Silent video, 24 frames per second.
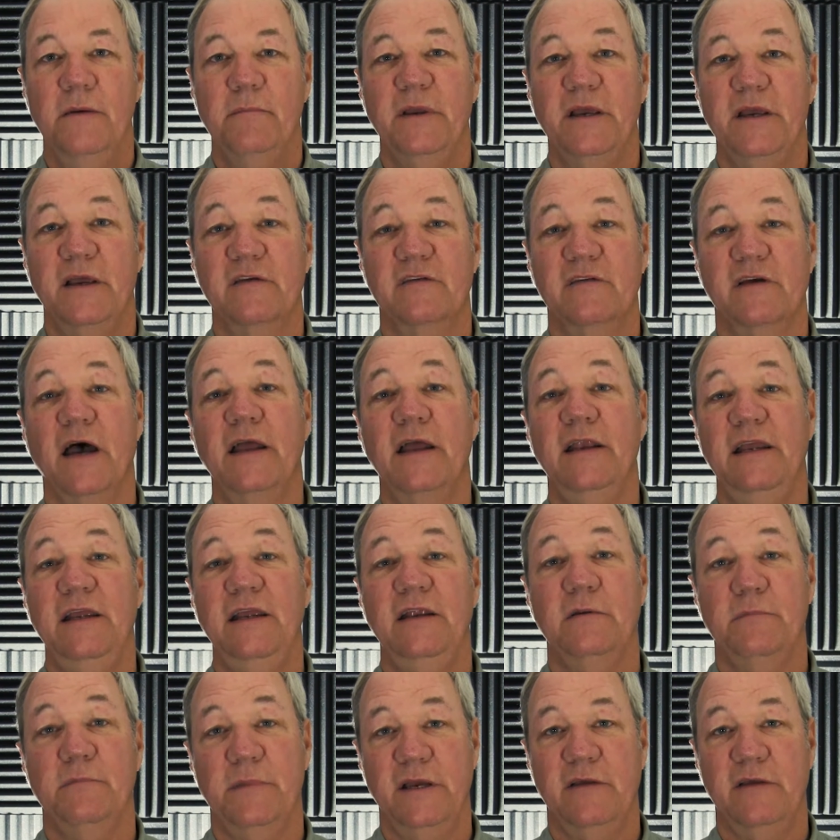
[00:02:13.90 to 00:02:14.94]
because I
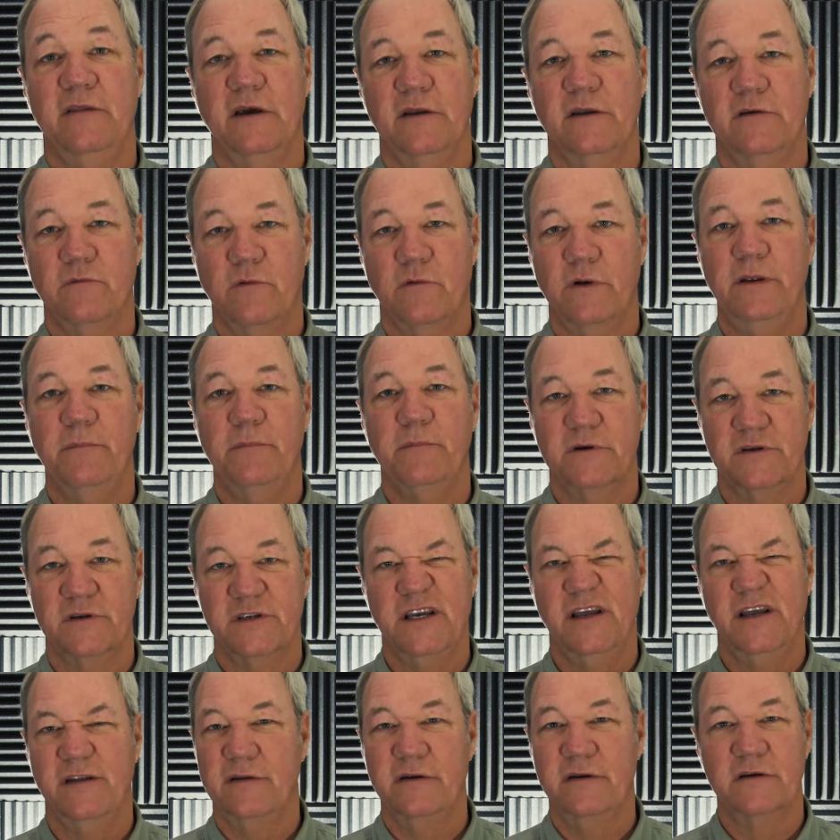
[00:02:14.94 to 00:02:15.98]
need to make that
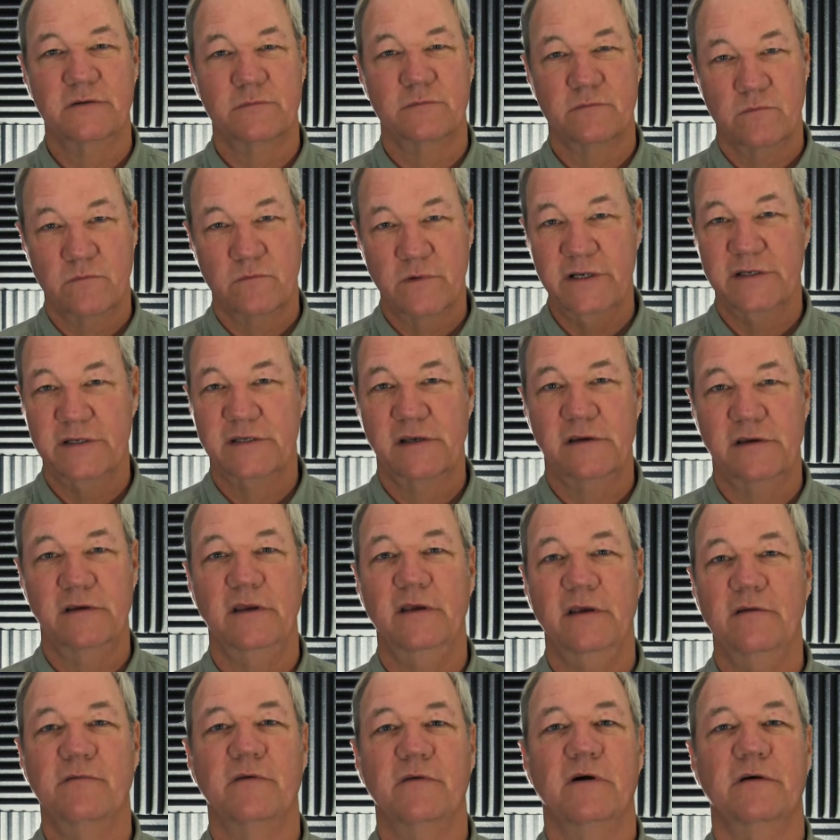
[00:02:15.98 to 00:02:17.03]
20%. There's risk
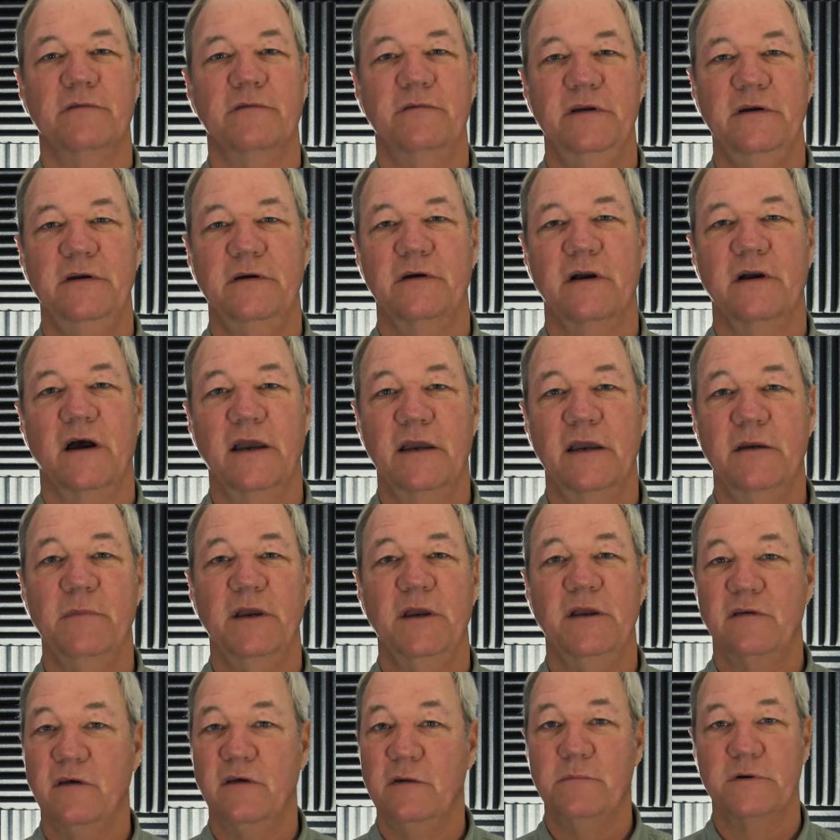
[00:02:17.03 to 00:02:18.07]
involved here. I can
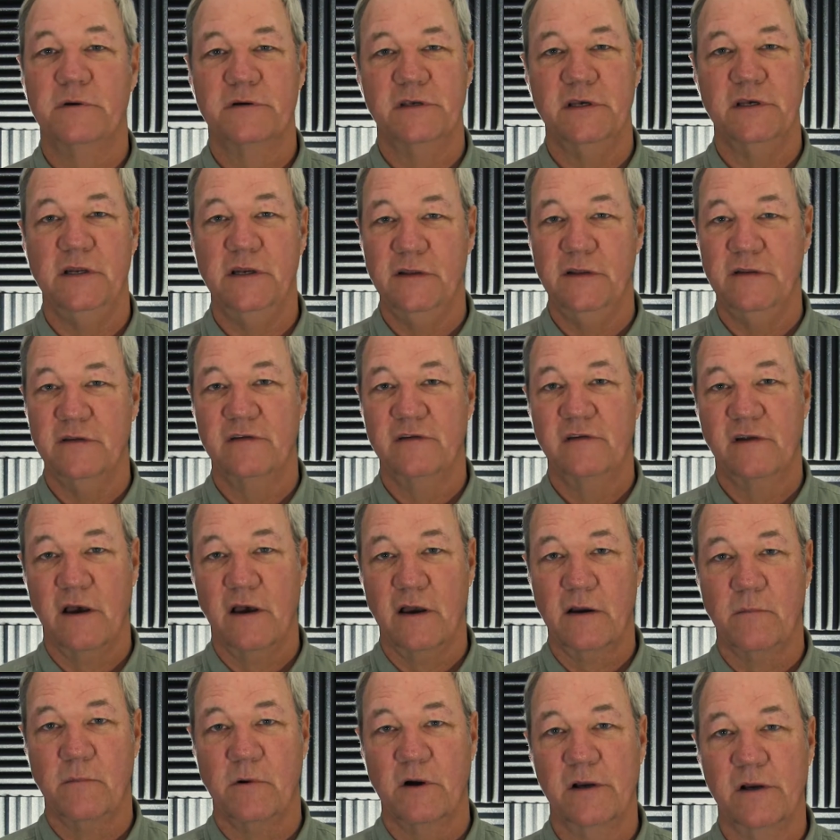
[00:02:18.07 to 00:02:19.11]
make 10% in the
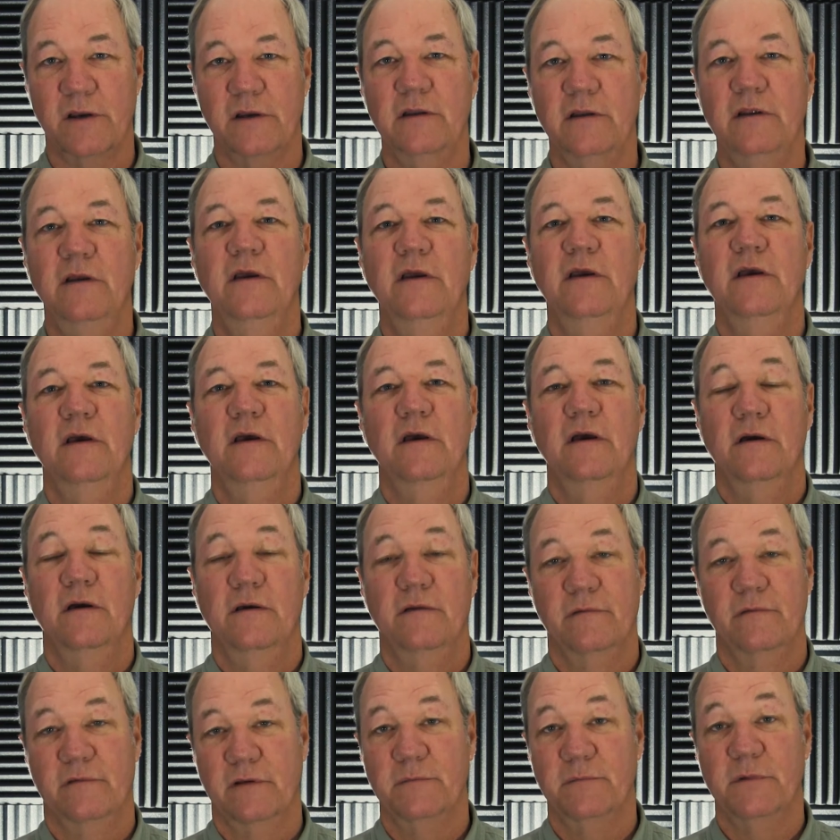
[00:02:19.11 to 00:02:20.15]
stock market,
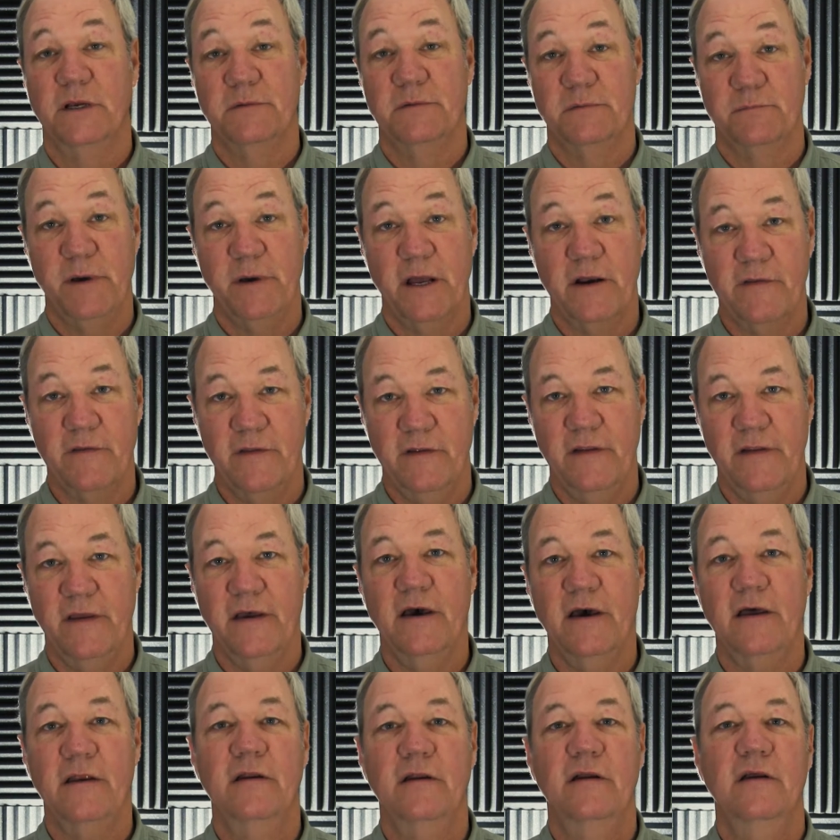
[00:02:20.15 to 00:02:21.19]
sometimes better than
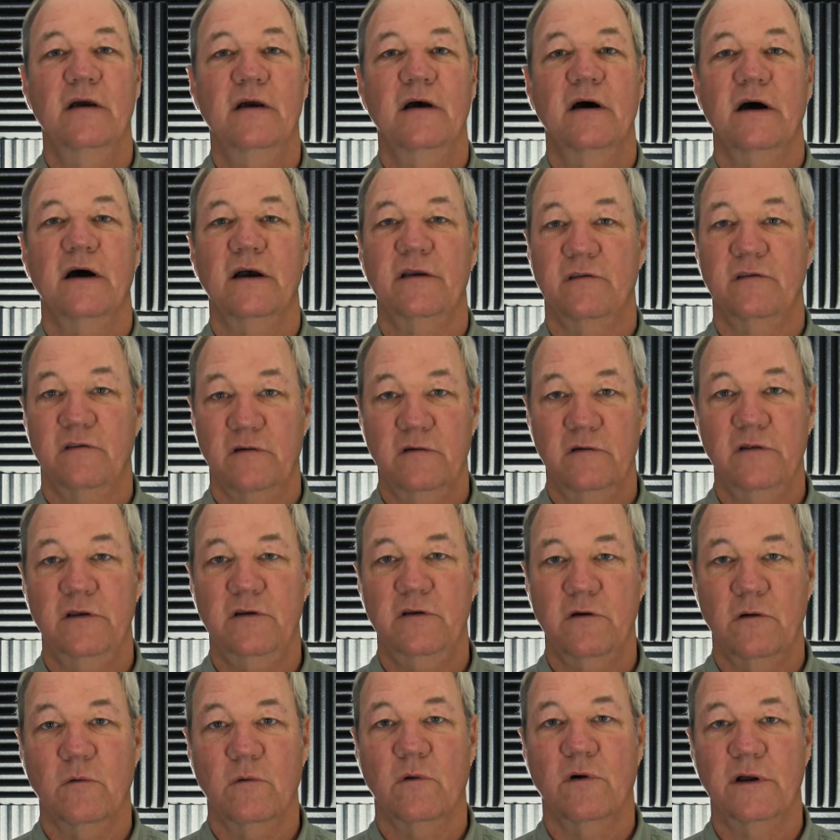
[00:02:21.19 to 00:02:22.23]
that. I certainly
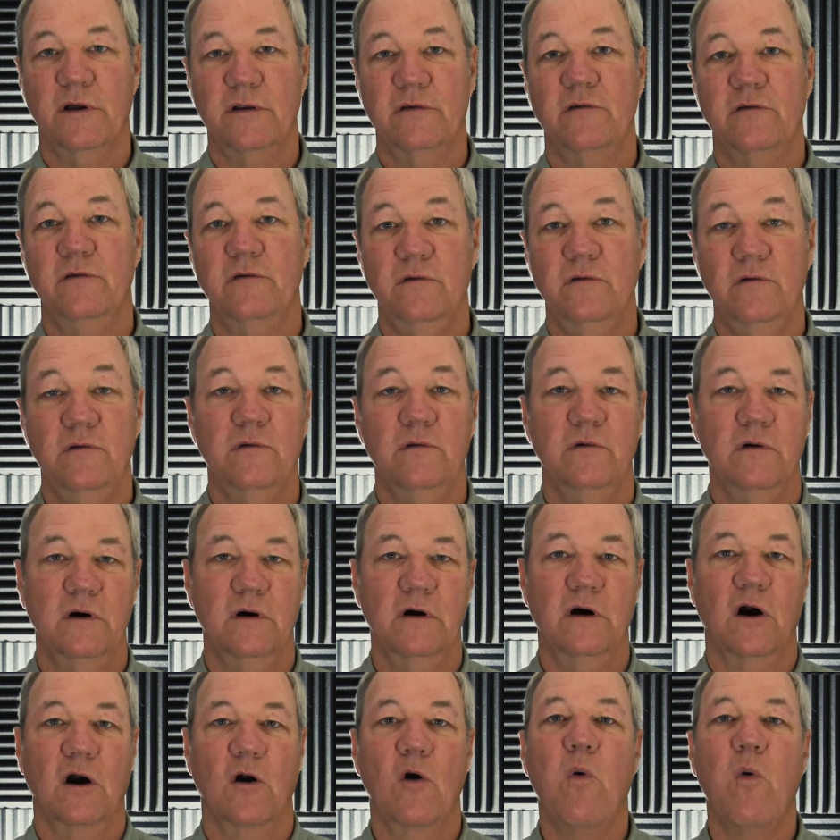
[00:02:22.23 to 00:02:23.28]
don't want to
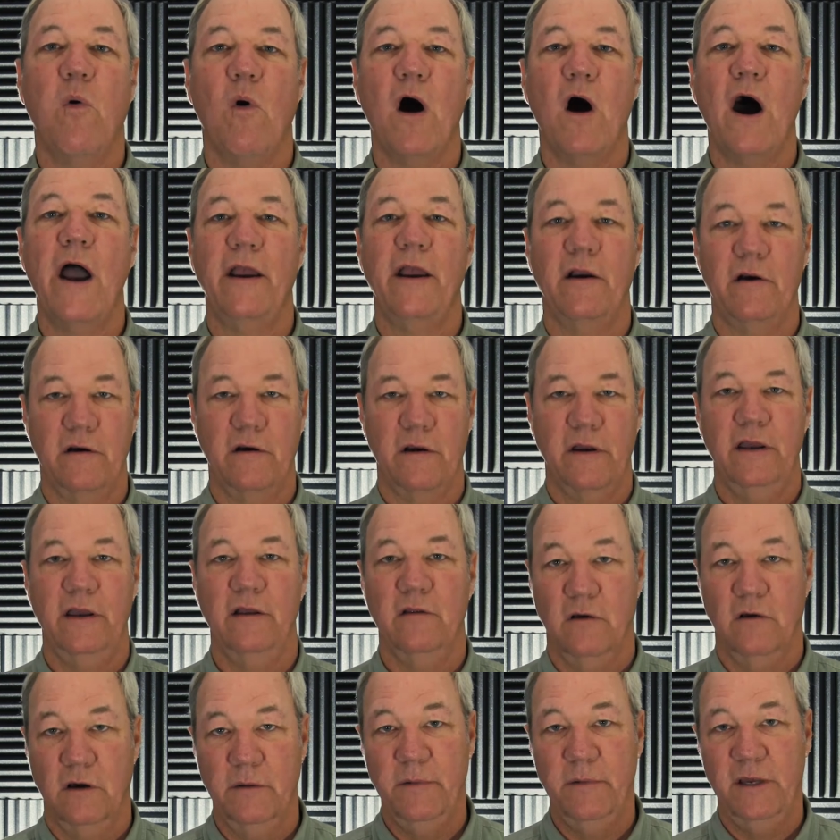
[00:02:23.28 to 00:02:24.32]
acquire a
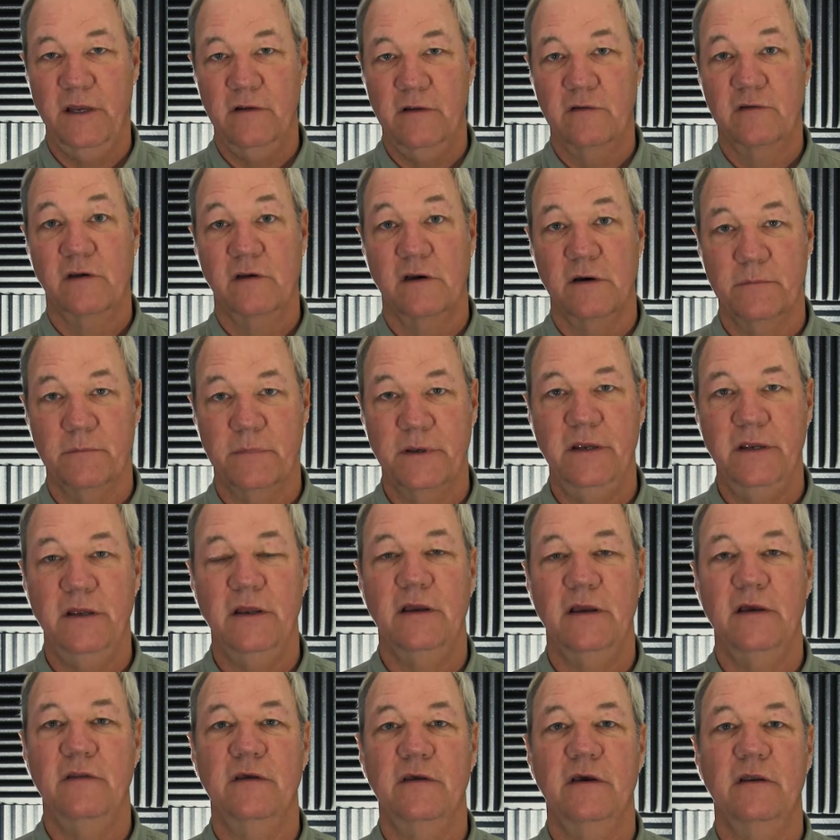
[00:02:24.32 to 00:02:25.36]
lawn maintenance company
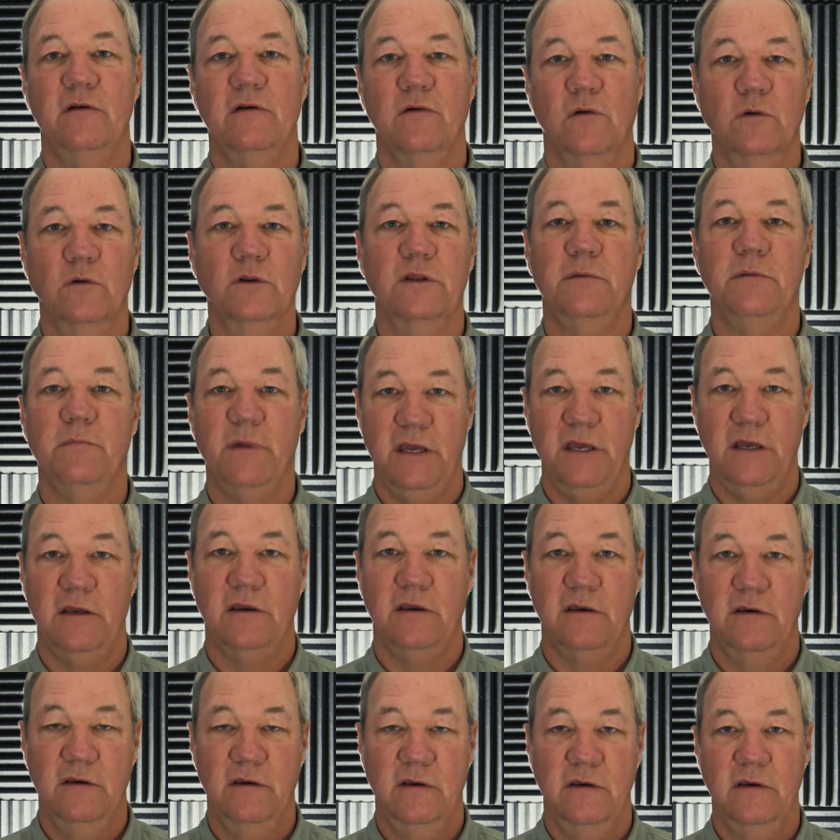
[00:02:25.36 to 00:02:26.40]
and then only
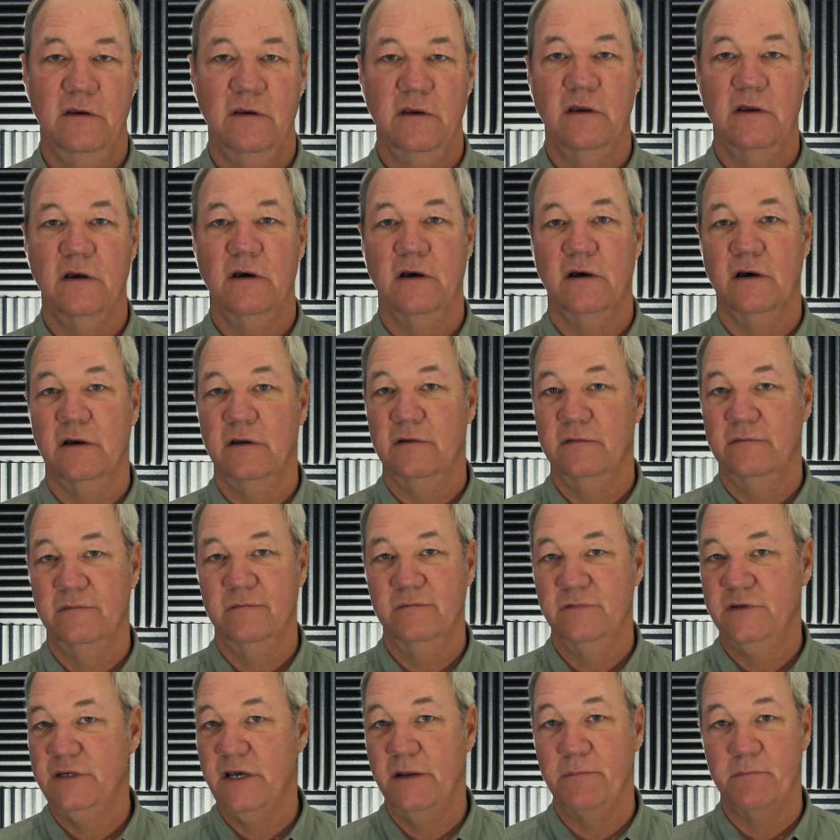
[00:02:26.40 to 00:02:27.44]
make
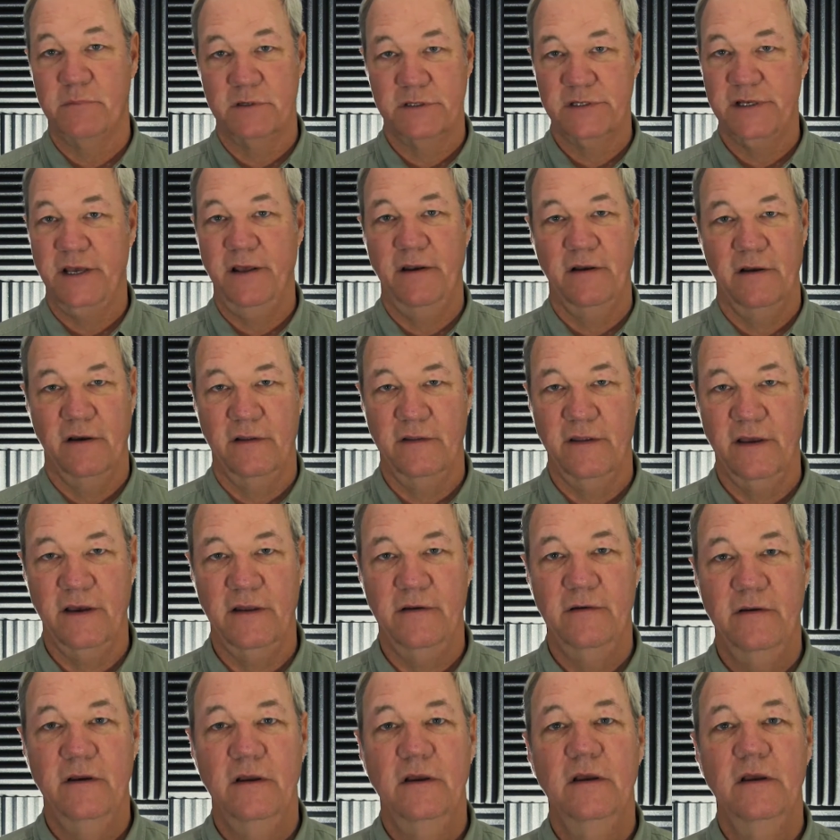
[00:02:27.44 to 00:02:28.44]
10% on that.